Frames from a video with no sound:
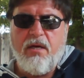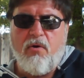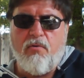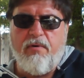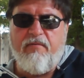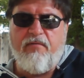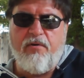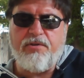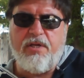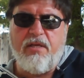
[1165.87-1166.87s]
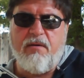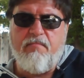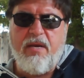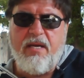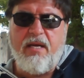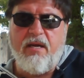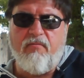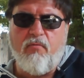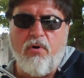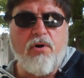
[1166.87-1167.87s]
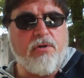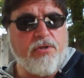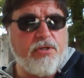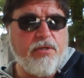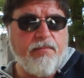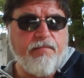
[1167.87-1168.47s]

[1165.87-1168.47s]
or reversing the meaning of words.